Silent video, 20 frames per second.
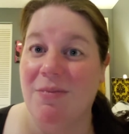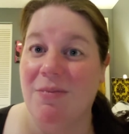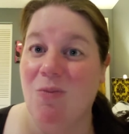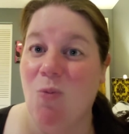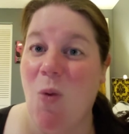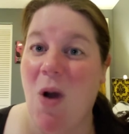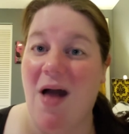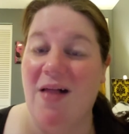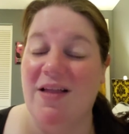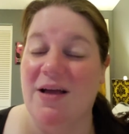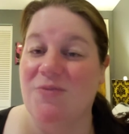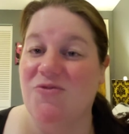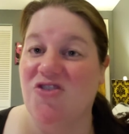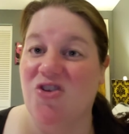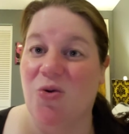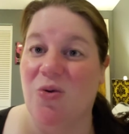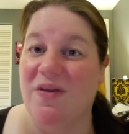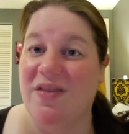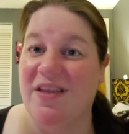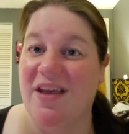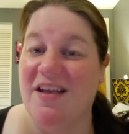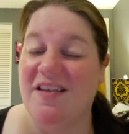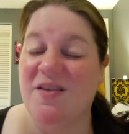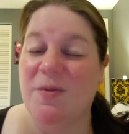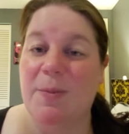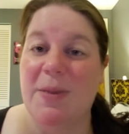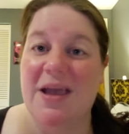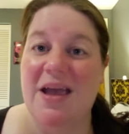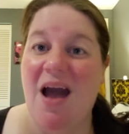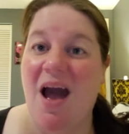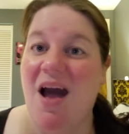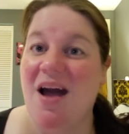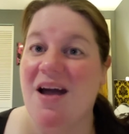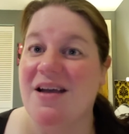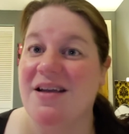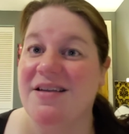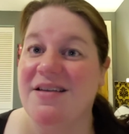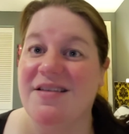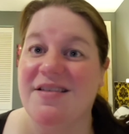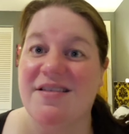while I'm doing this
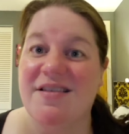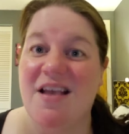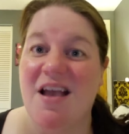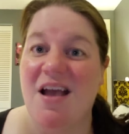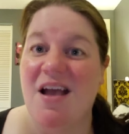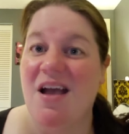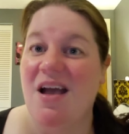because